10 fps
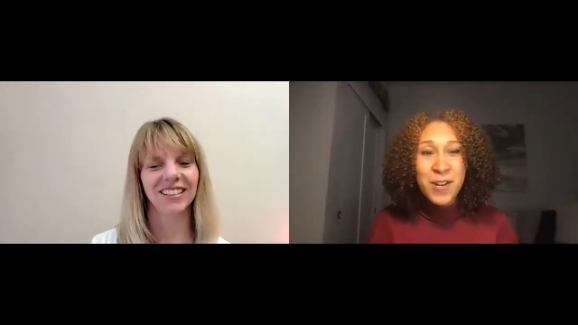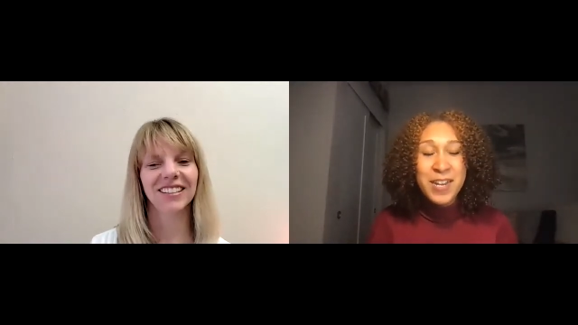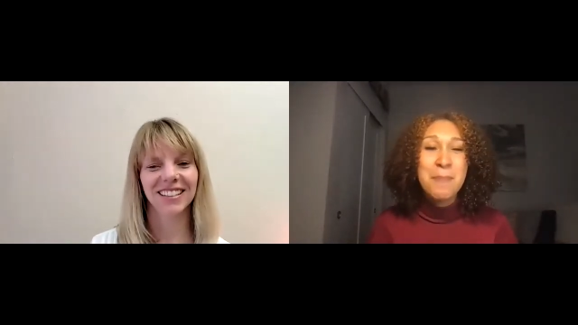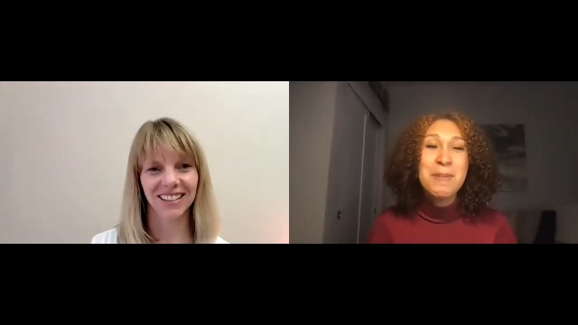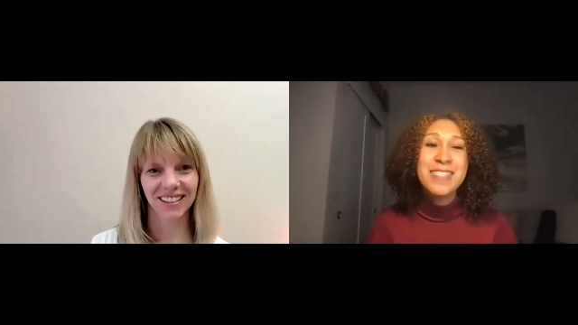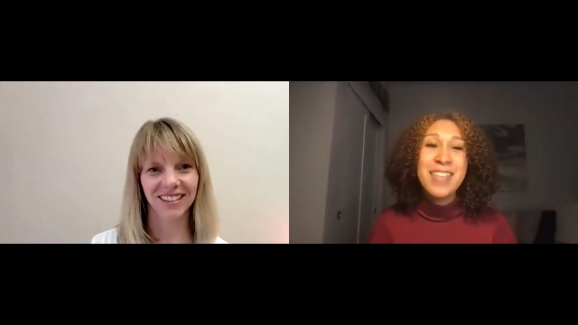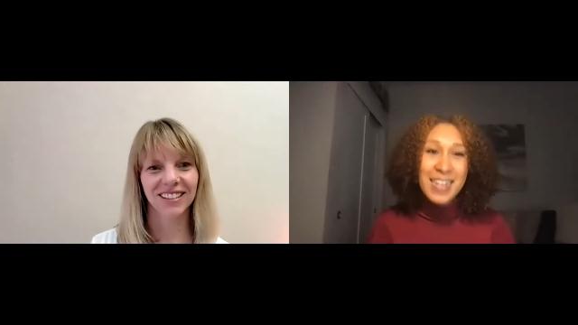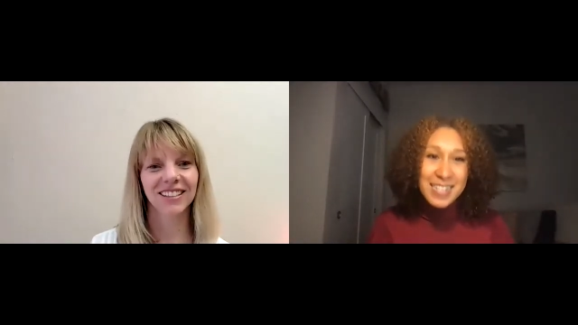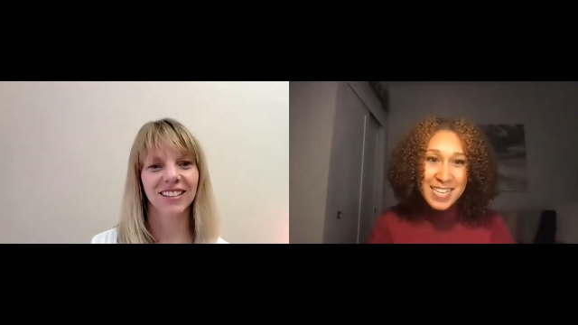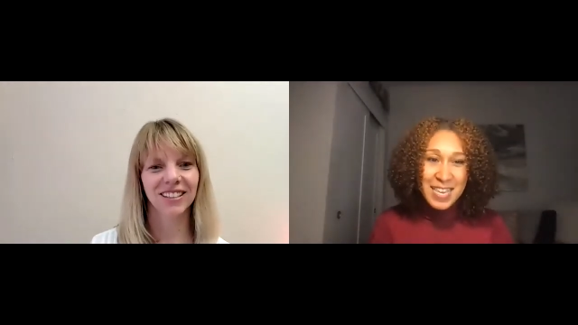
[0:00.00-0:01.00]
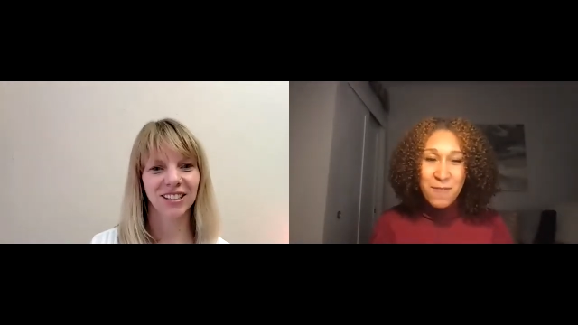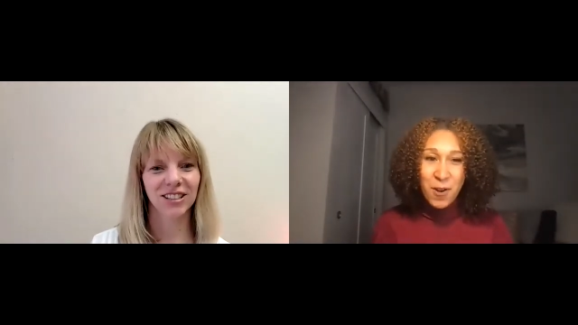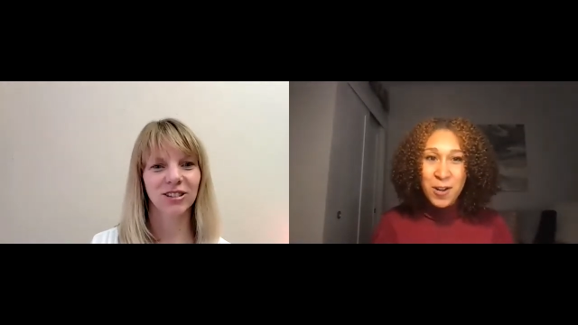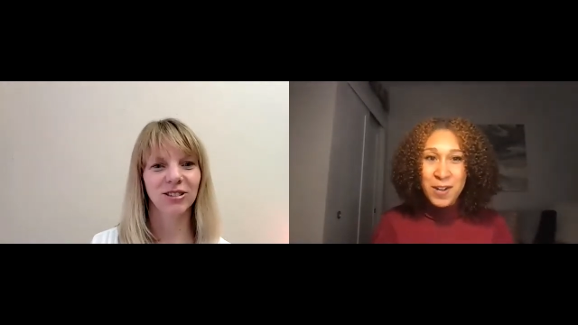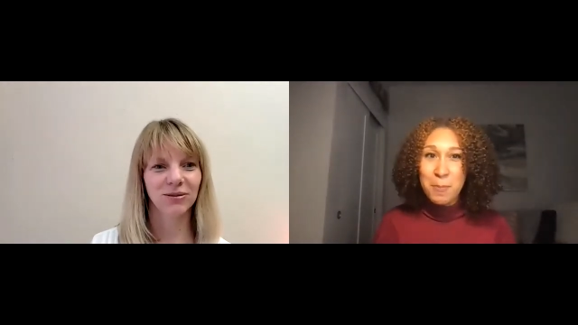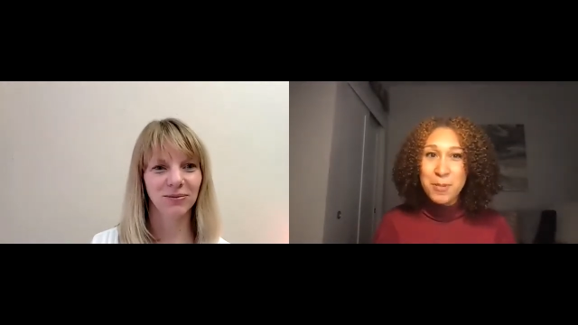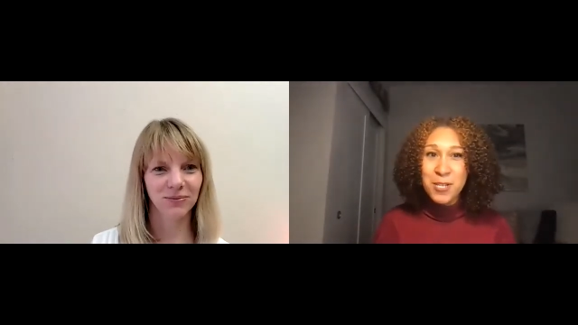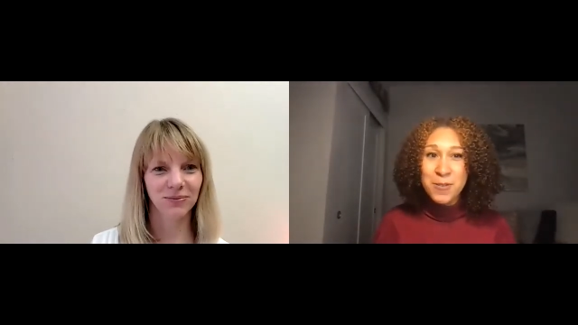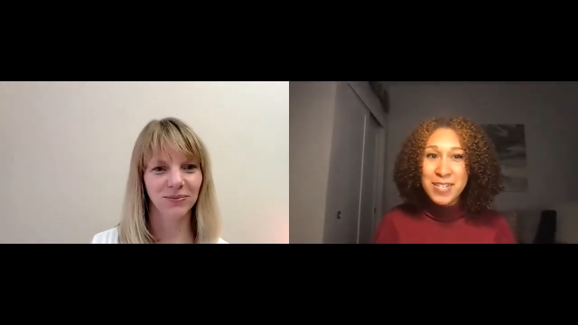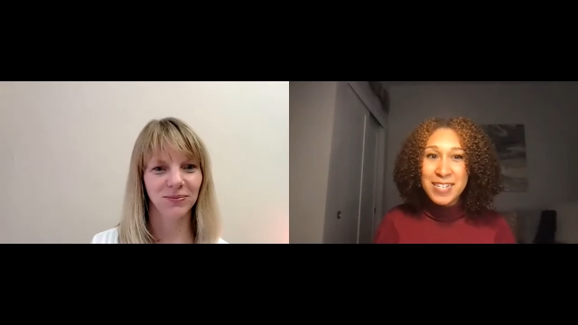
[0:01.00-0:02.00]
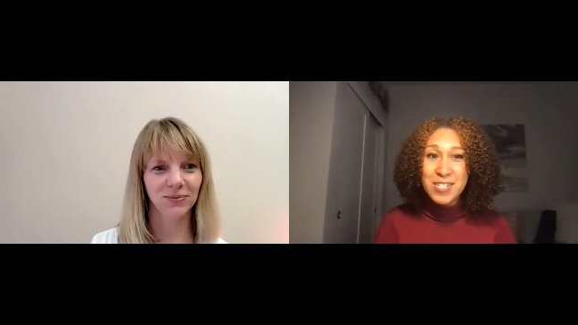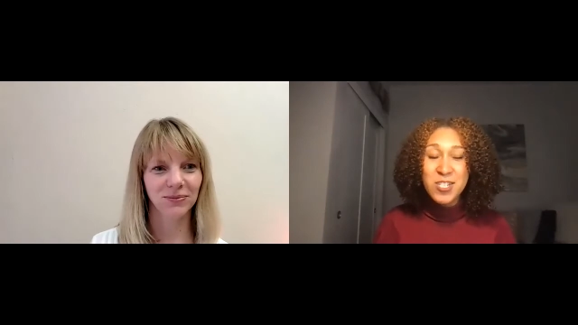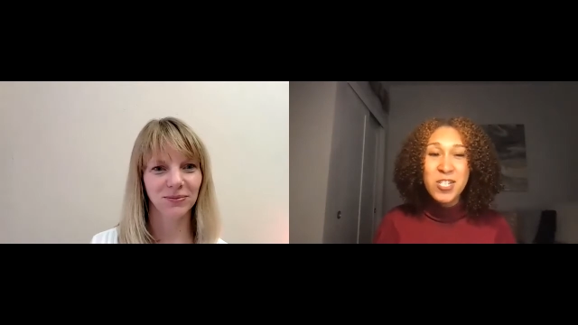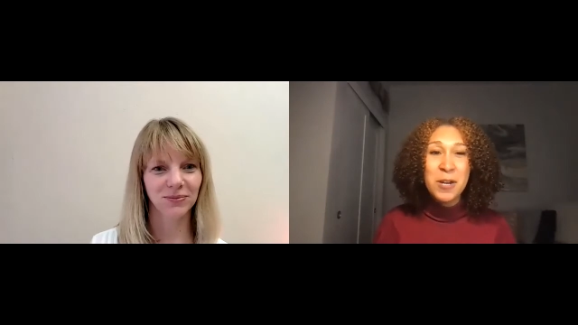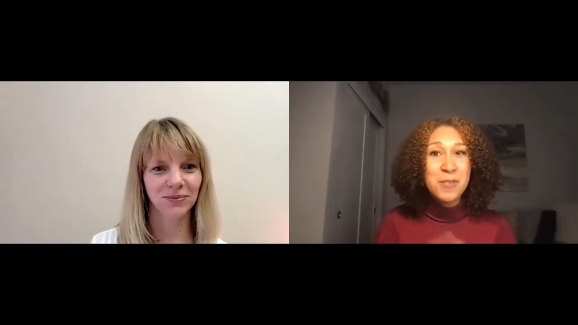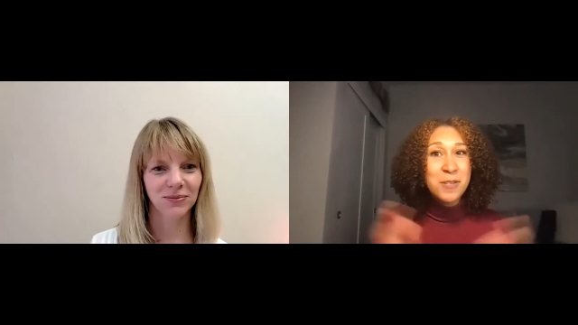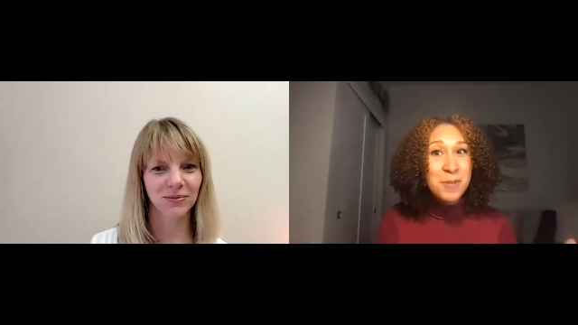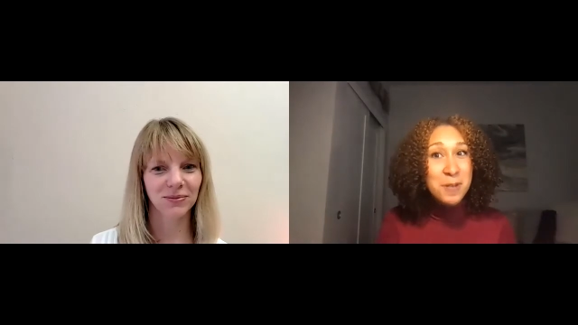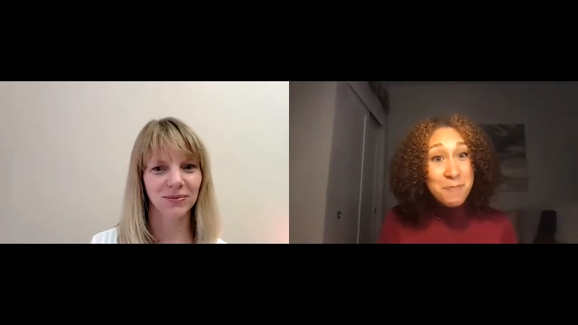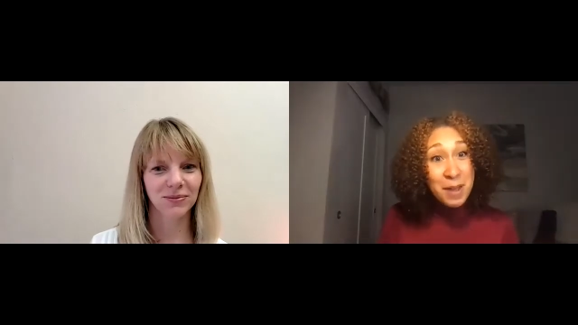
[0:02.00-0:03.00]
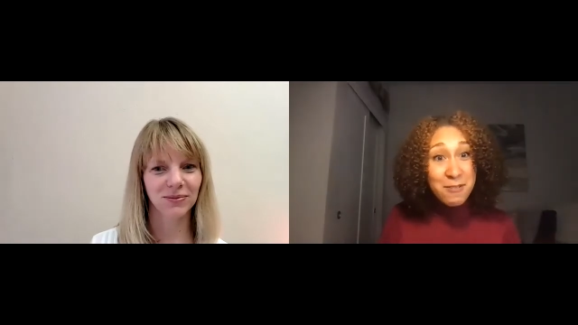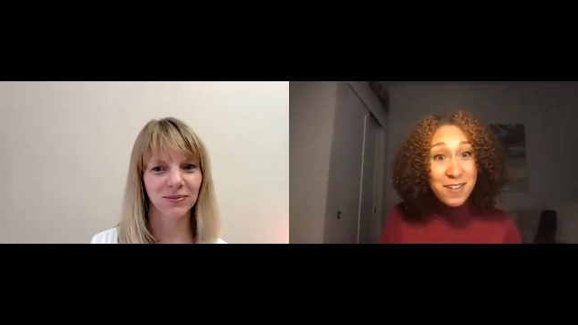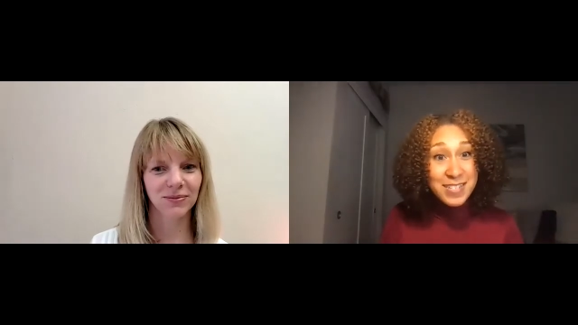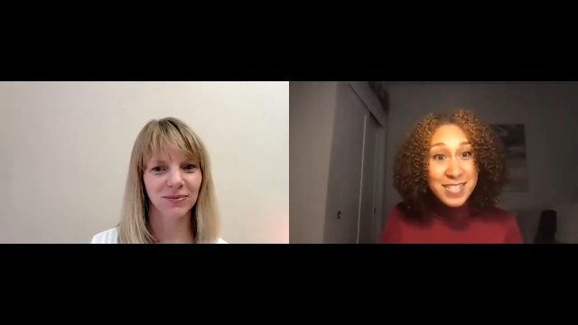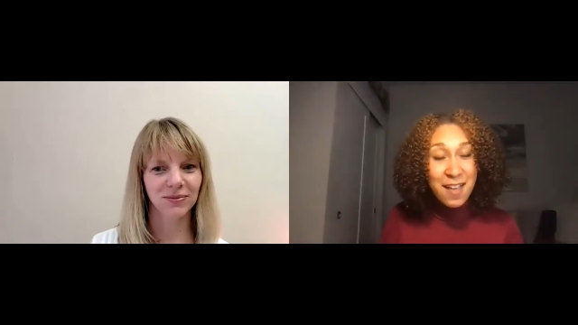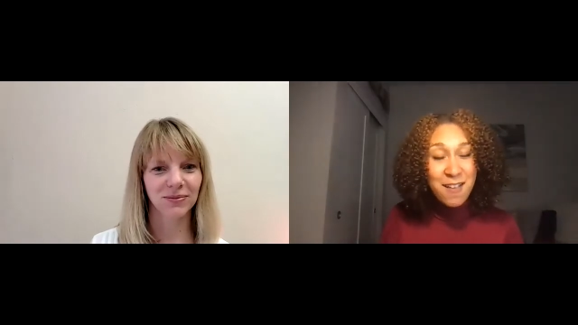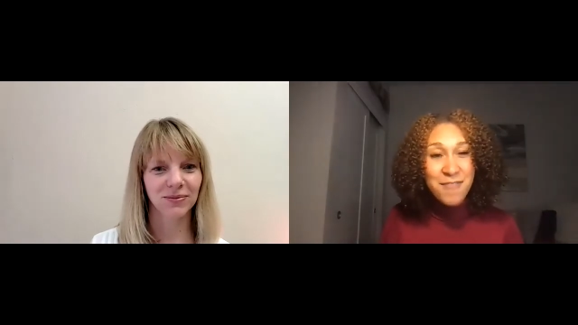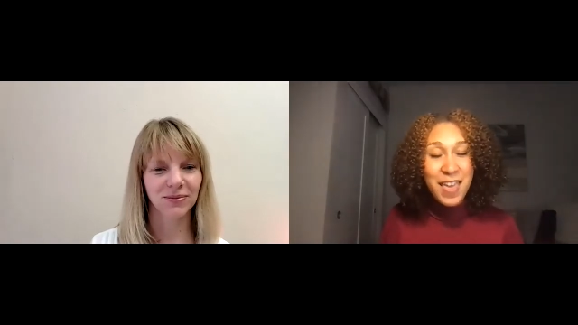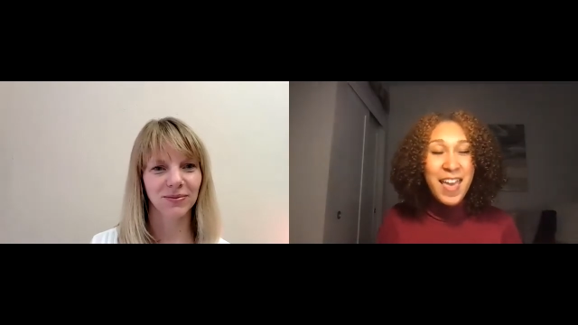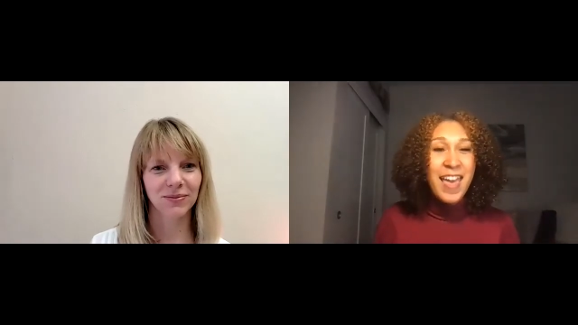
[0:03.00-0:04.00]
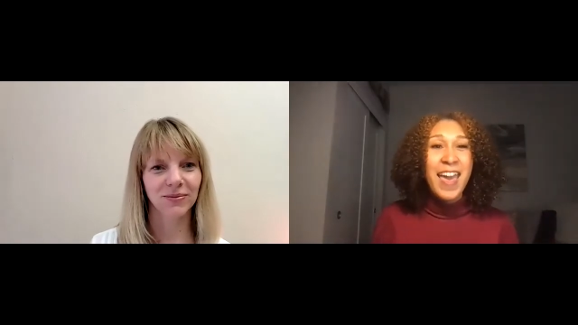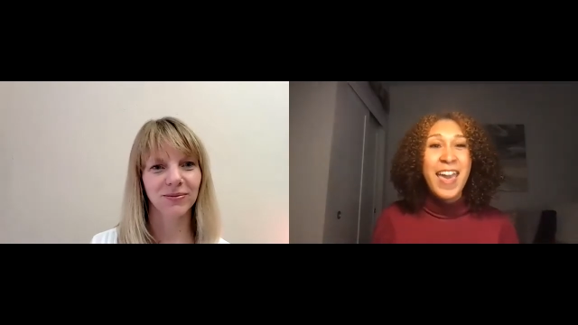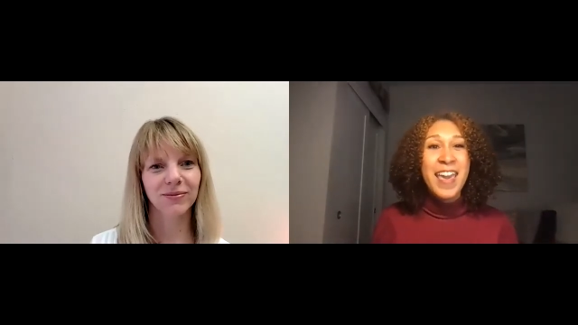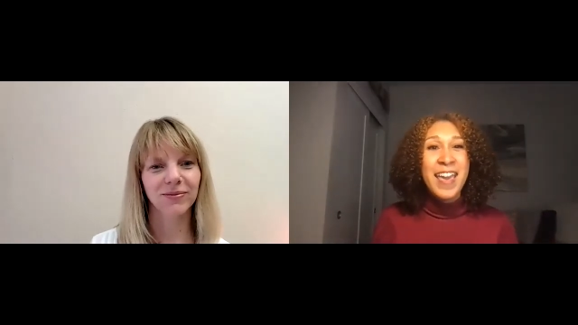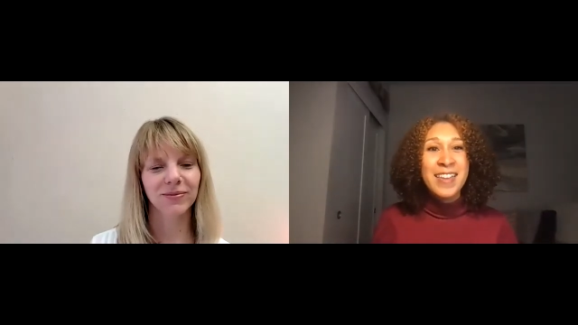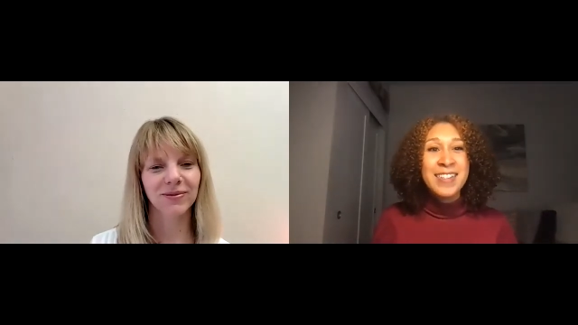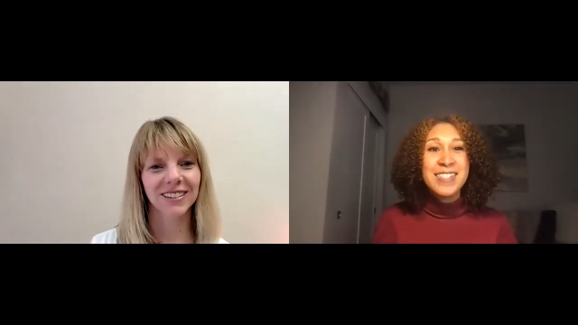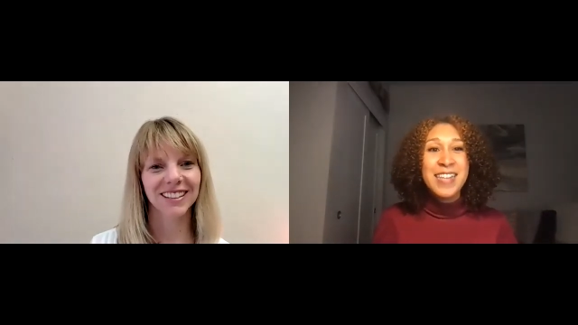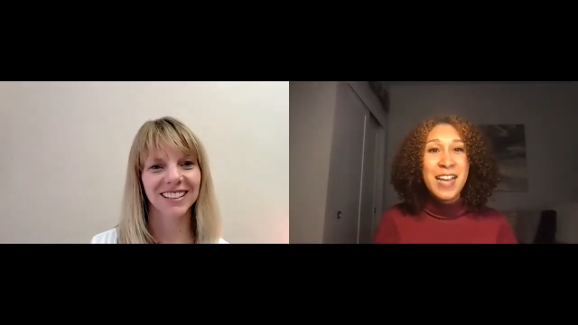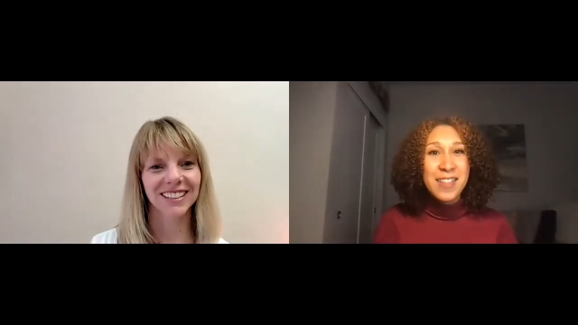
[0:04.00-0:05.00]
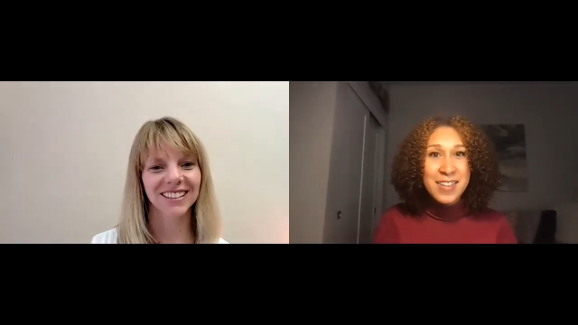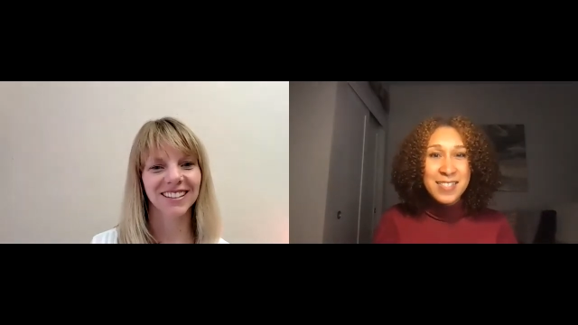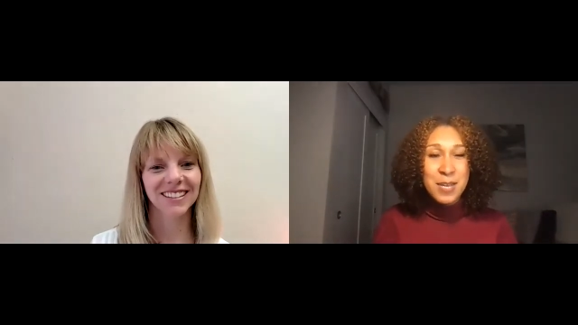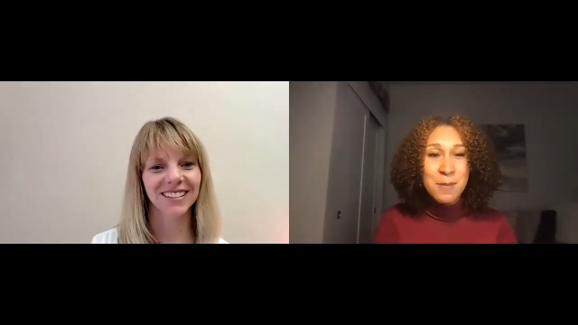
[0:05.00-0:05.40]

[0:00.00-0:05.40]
Speaker 1: and I'm excited to give her an opportunity to share a little bit about herself and tell us